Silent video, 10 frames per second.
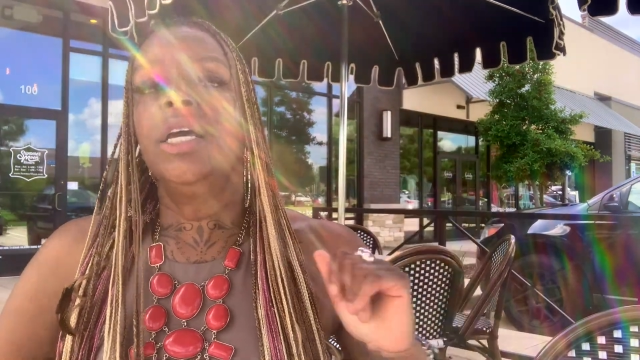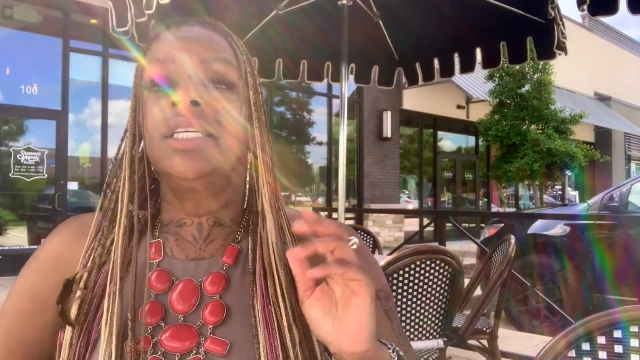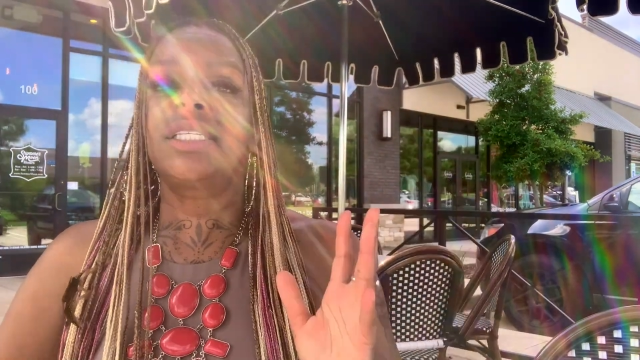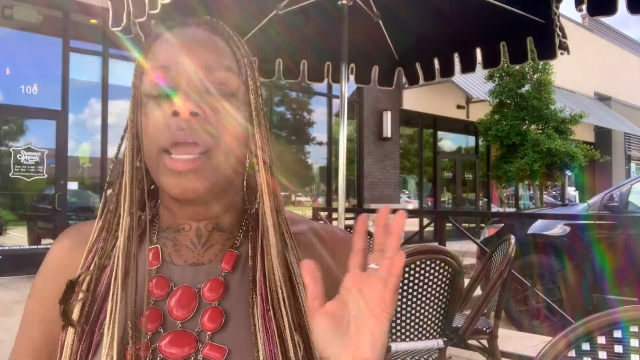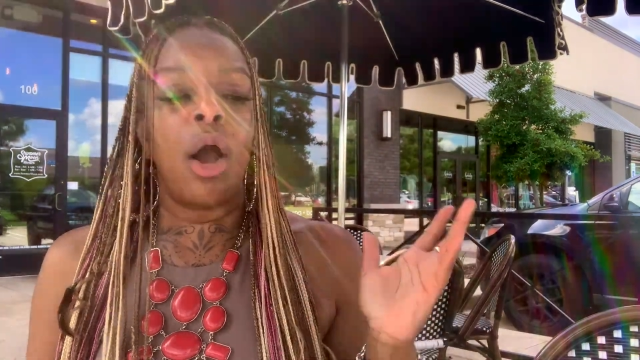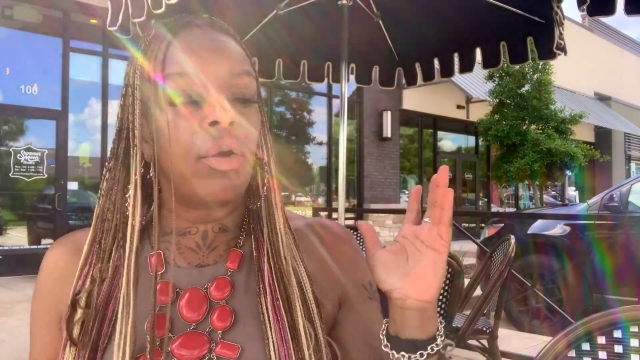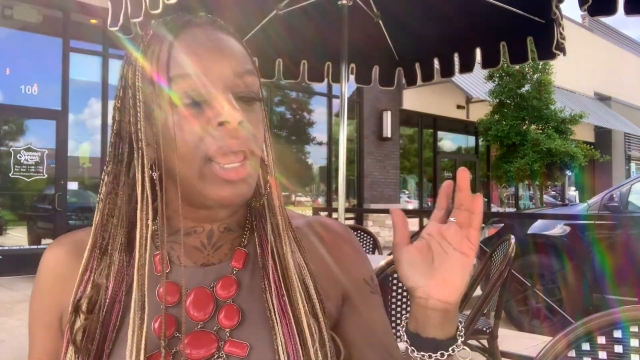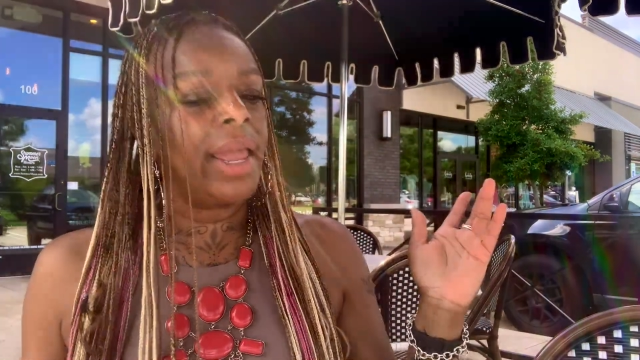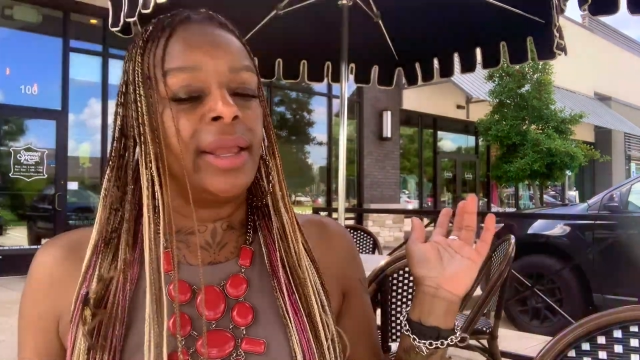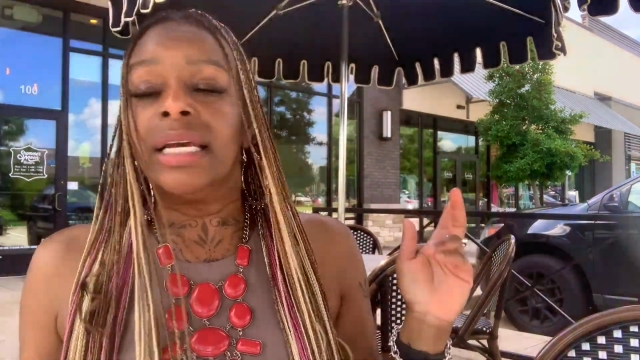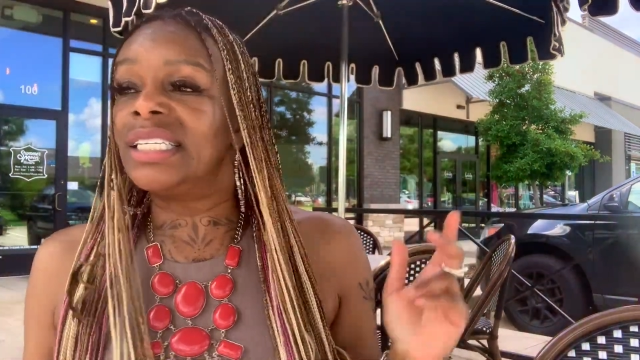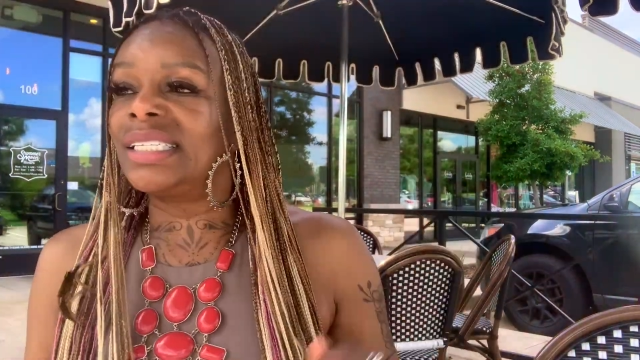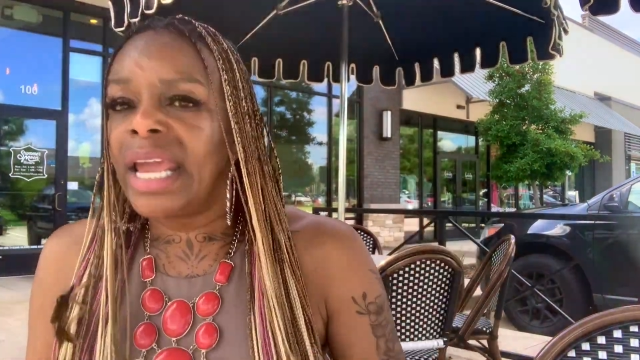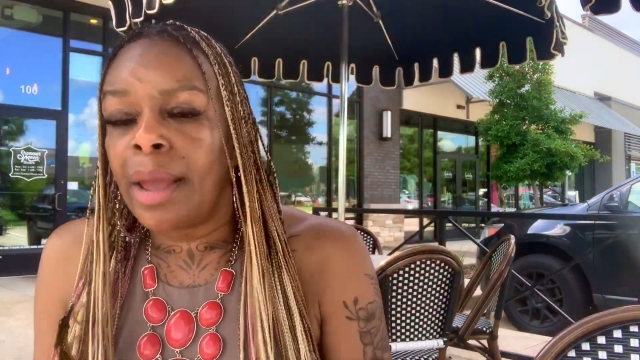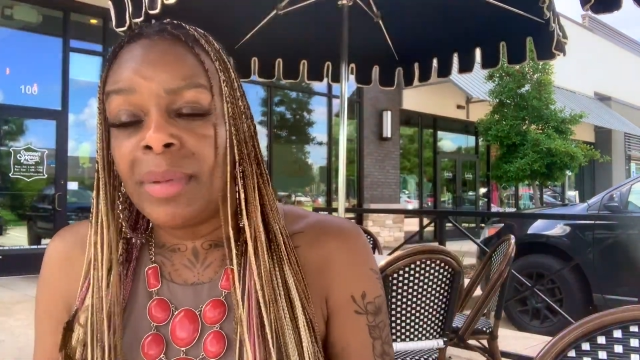Say, okay,
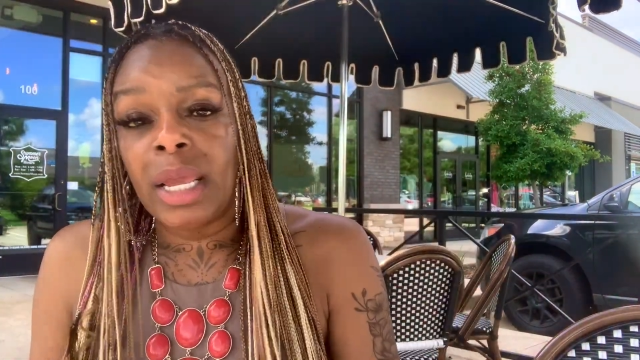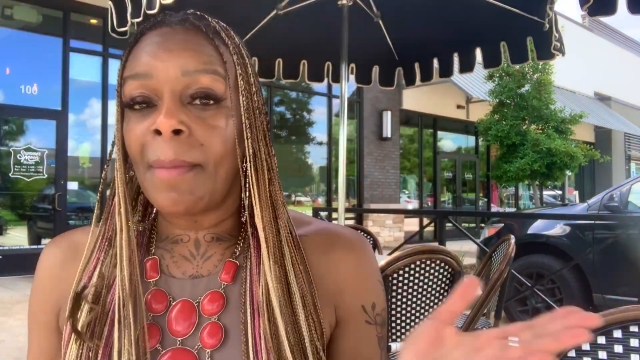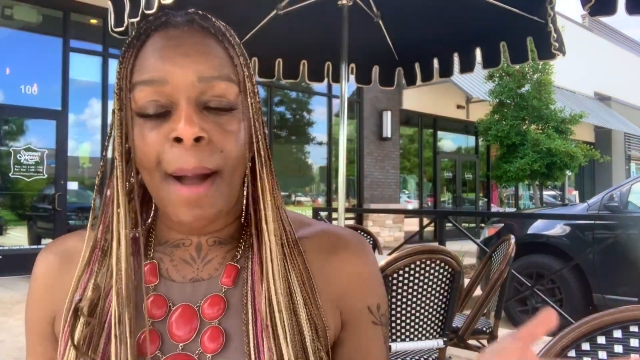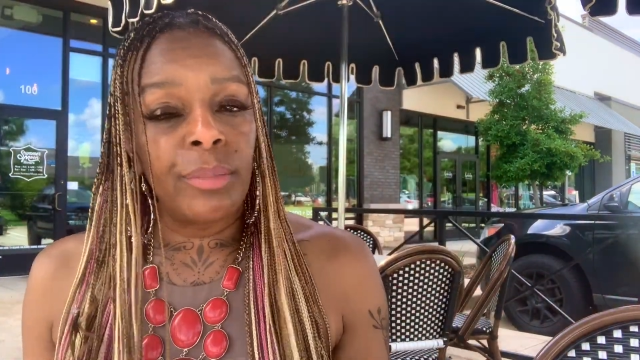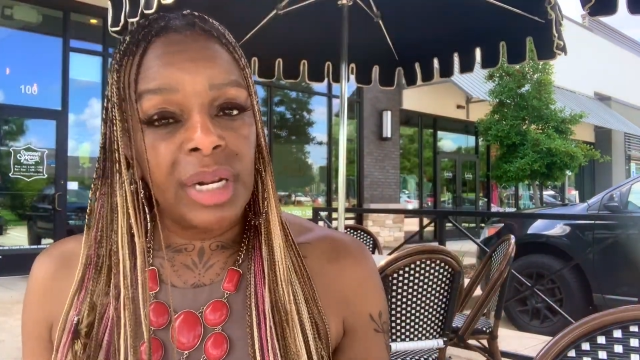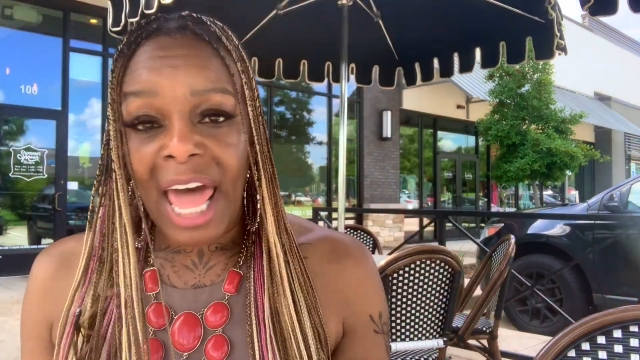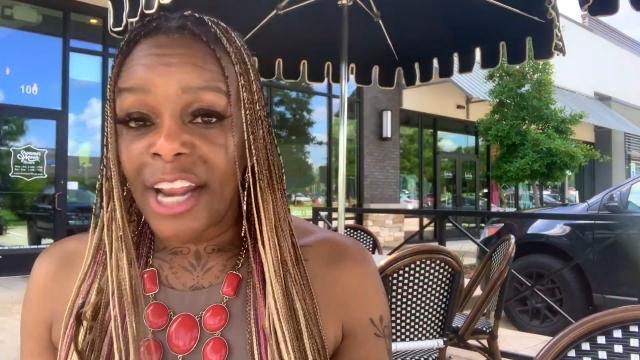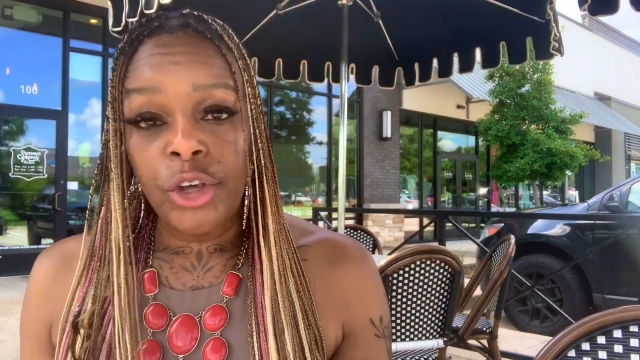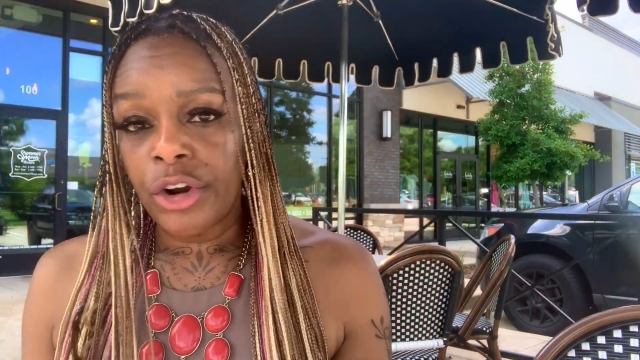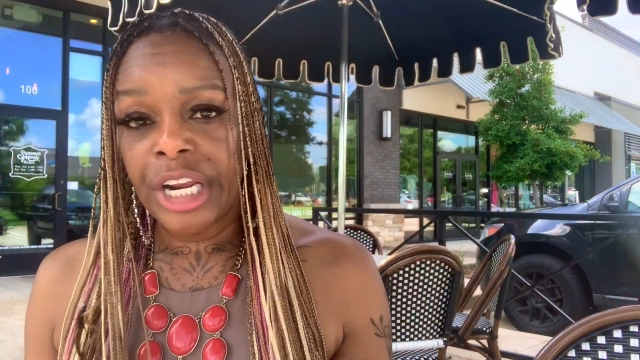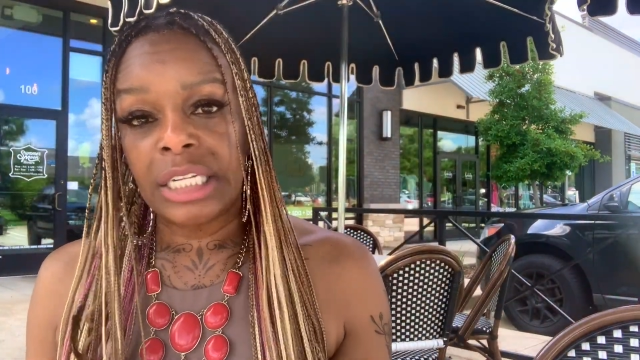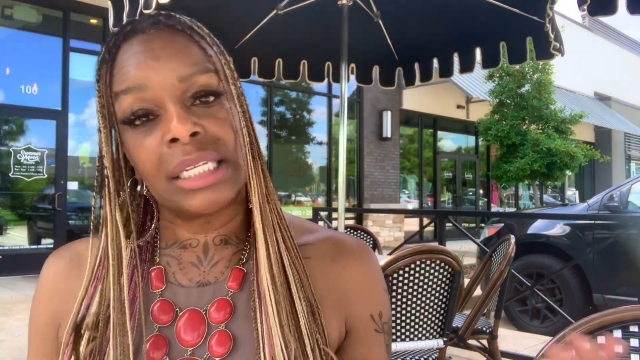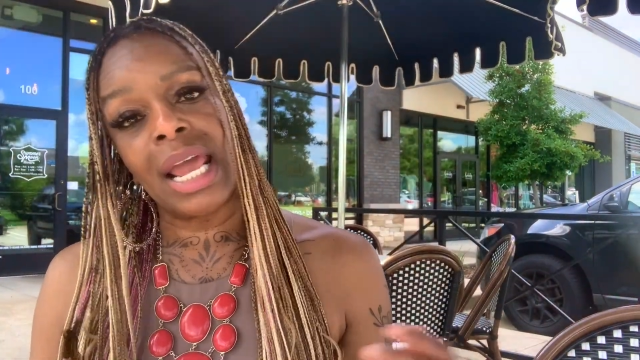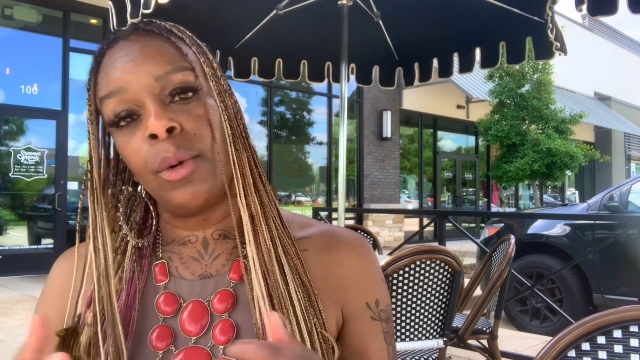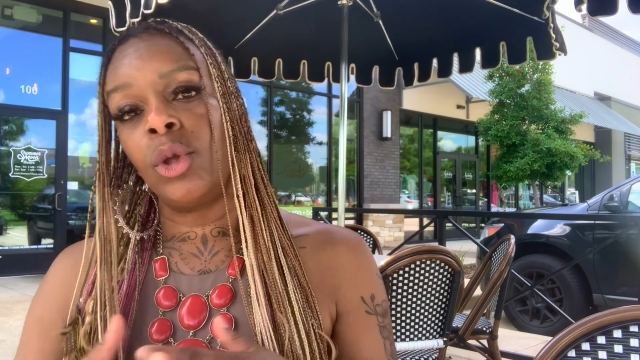Sammy, I'm glad you're here today.